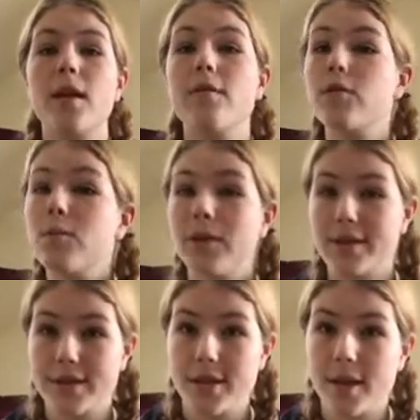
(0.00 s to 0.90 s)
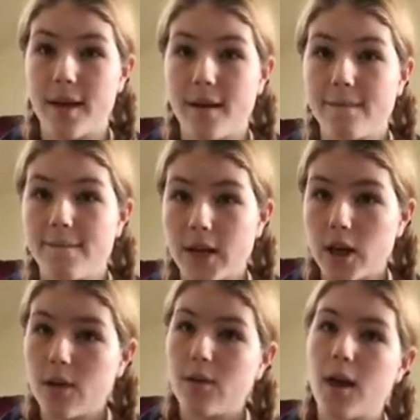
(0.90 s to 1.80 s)
If you want to see a
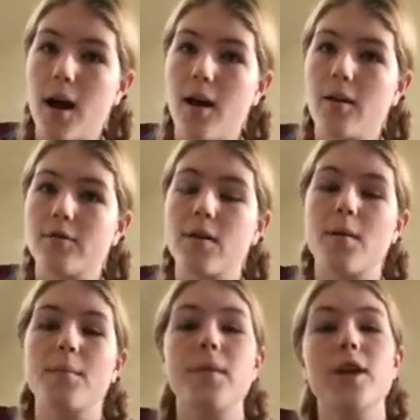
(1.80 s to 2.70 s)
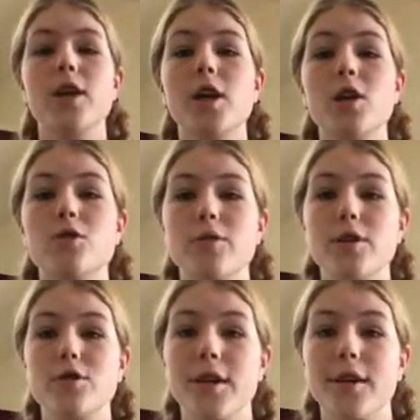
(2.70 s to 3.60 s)
video of me
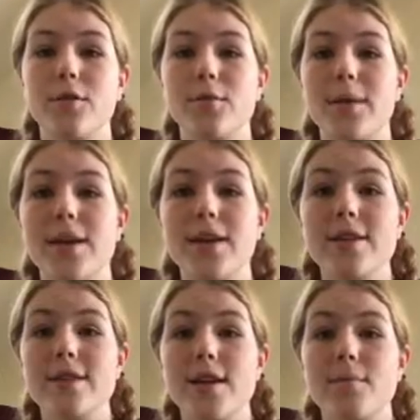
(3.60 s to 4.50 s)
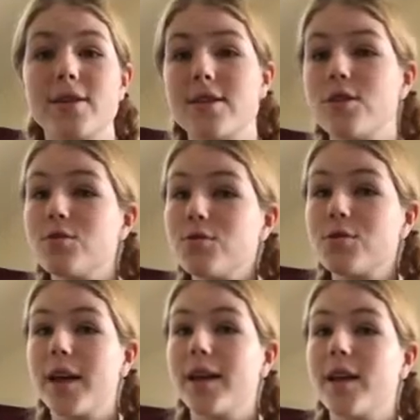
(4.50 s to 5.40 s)
doing training with my ESA, because I do
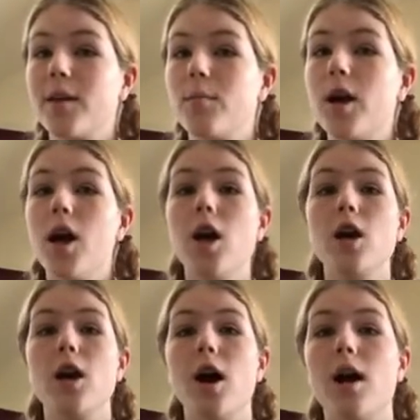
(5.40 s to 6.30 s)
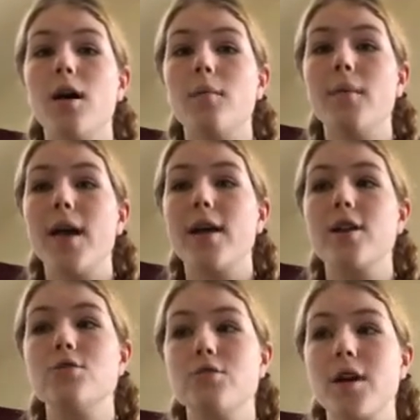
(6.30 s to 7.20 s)
train him, and I
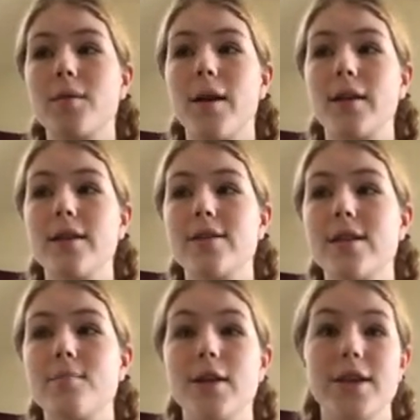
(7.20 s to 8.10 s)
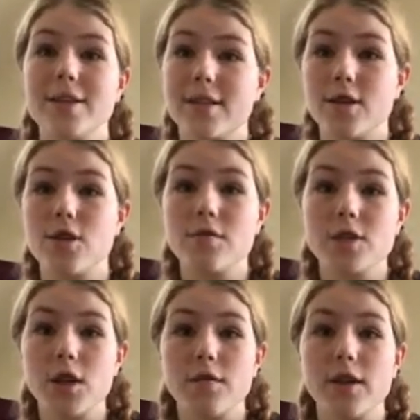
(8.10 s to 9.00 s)
do talk about this in my ESA
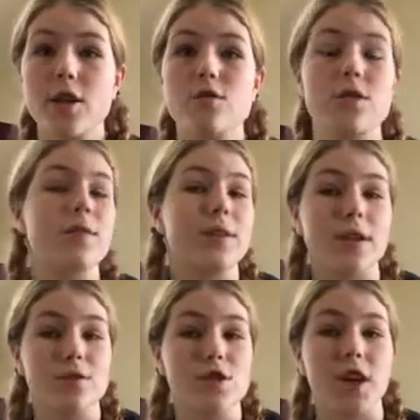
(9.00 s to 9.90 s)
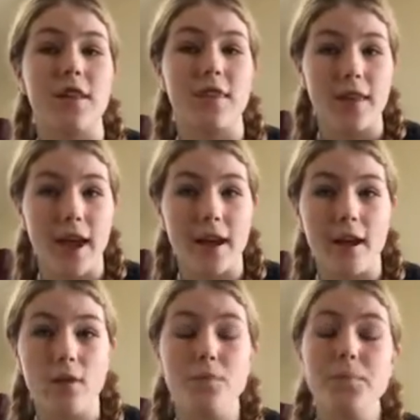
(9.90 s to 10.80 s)
service dog video, so definitely go check that
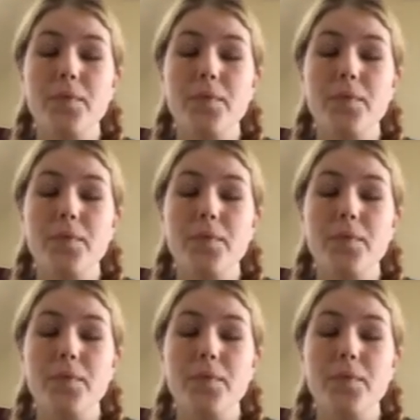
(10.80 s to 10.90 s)
out.